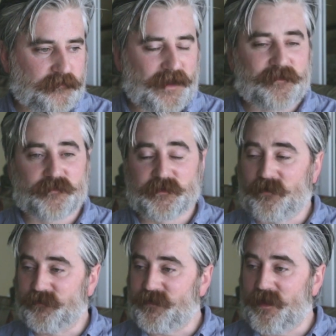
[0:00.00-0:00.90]
they had something
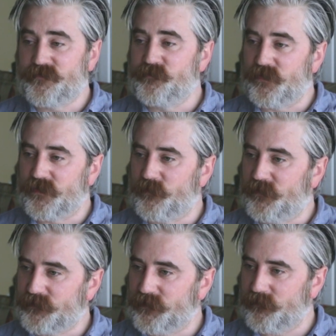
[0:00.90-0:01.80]
called the 1,000 book a
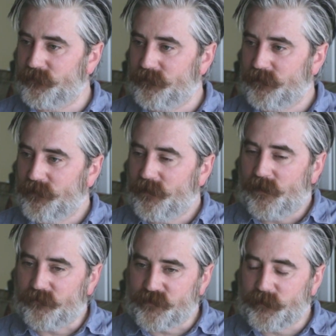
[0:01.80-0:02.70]
month club,
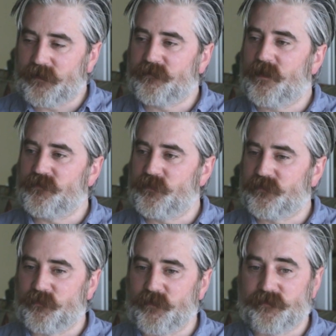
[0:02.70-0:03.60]
and if someone hit 1,000
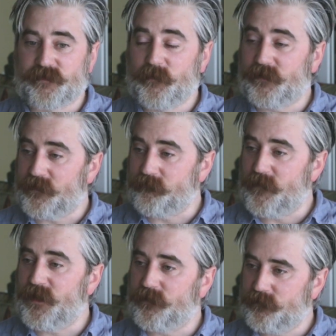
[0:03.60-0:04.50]
books a month, that meant they
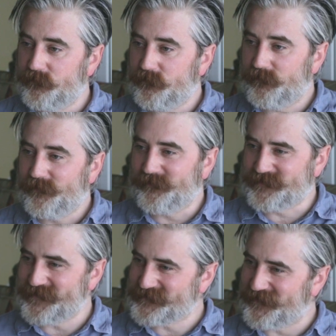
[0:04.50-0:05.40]
made it.
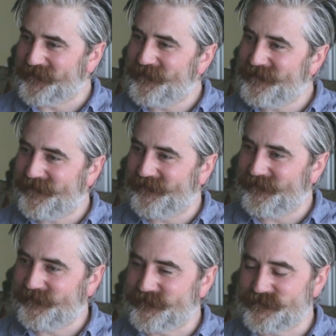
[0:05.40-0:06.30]
Which sounds kind of quaint now,
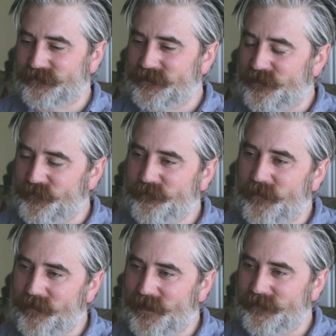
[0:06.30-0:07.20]
right? Because you can get a
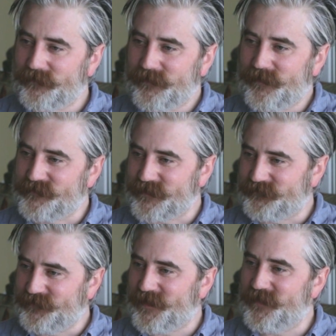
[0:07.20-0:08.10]
BookBub ad and
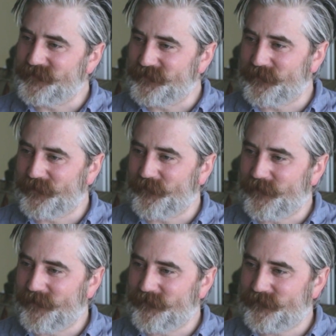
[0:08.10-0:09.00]
sell 2,000 in
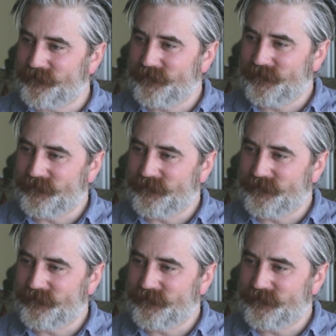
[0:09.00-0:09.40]
24 hours